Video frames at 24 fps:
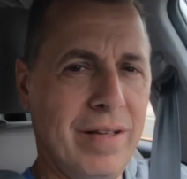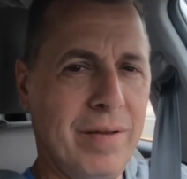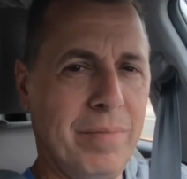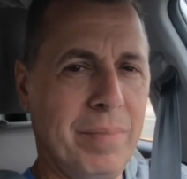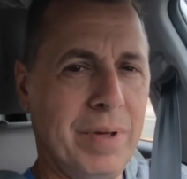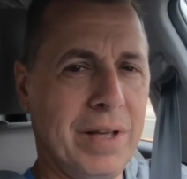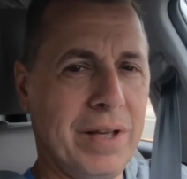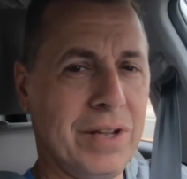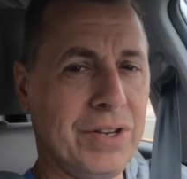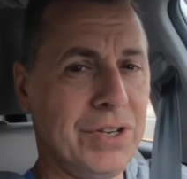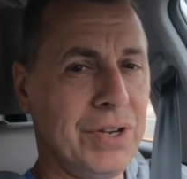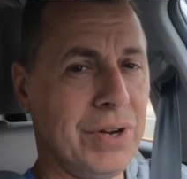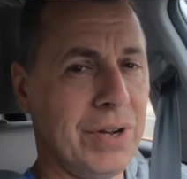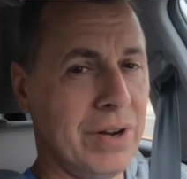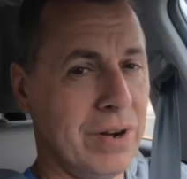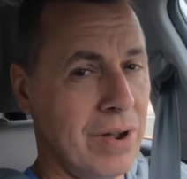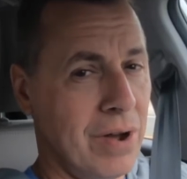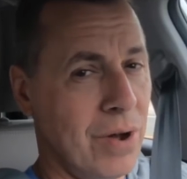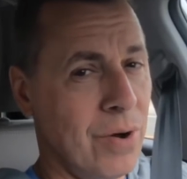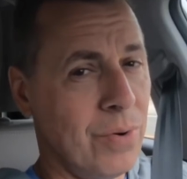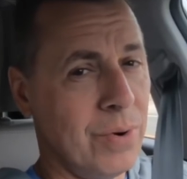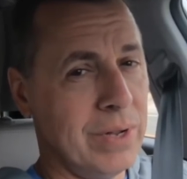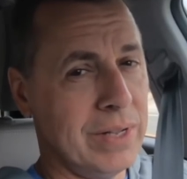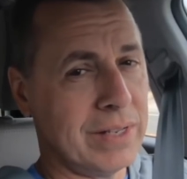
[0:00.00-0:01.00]
Because you can
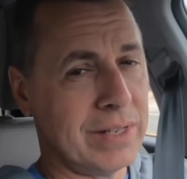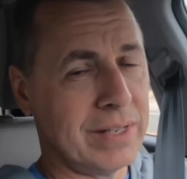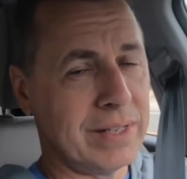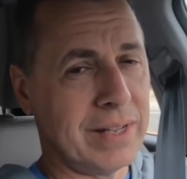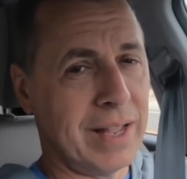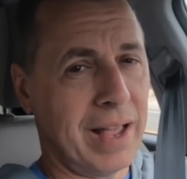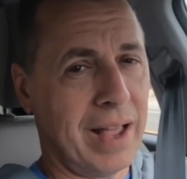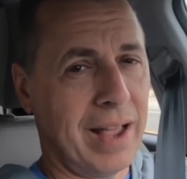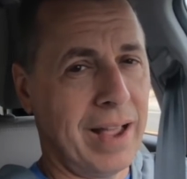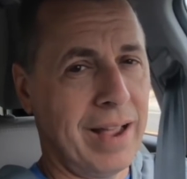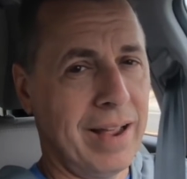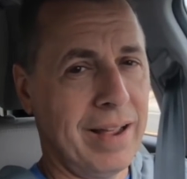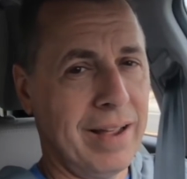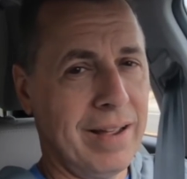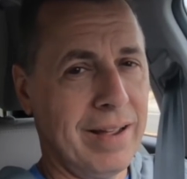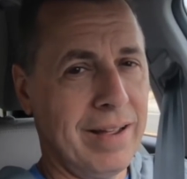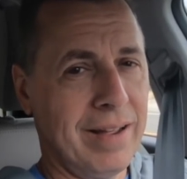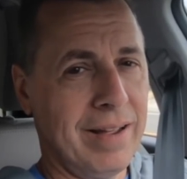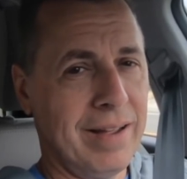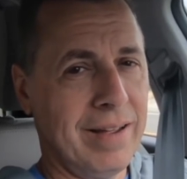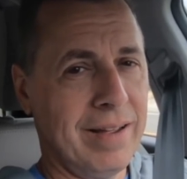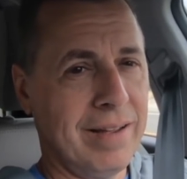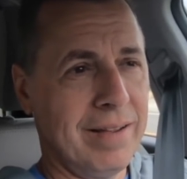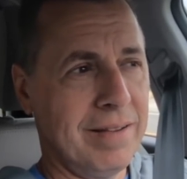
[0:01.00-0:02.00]
always say,
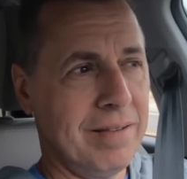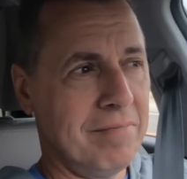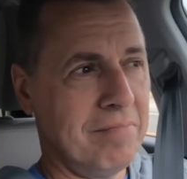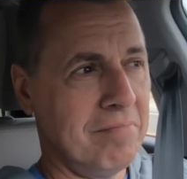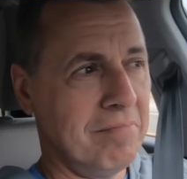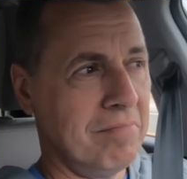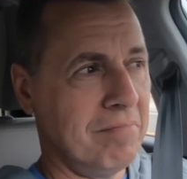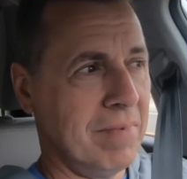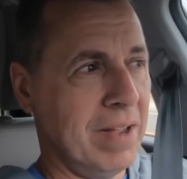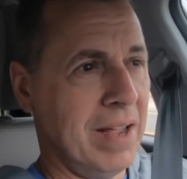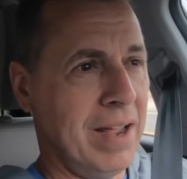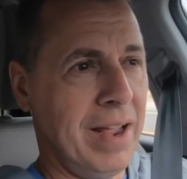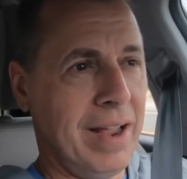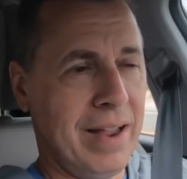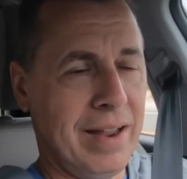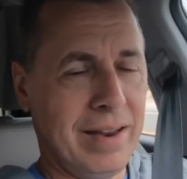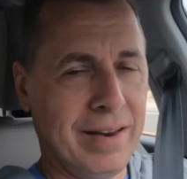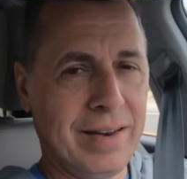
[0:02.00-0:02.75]
hey,